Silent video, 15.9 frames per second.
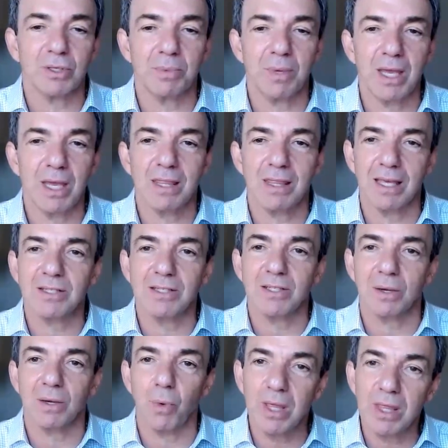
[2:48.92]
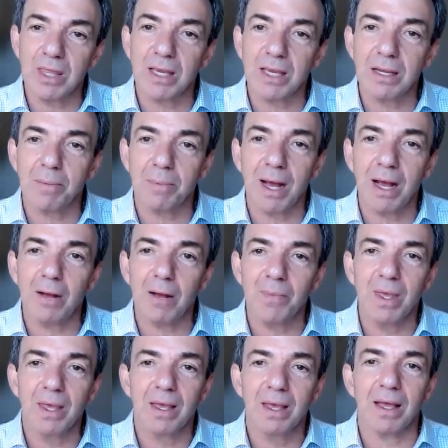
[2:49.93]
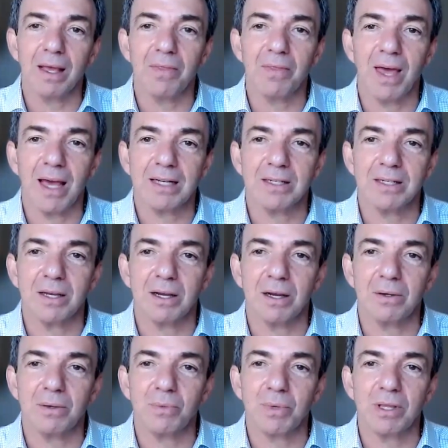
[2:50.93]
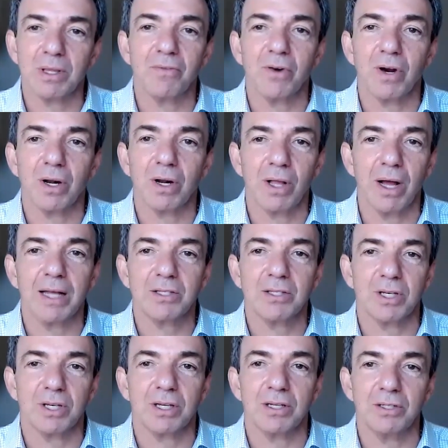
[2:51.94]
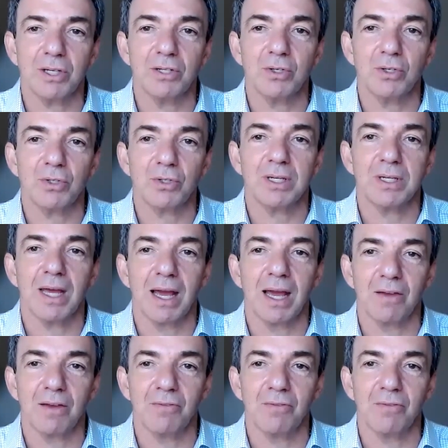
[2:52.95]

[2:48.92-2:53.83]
key things that we think about and that we love our clients to continue to dive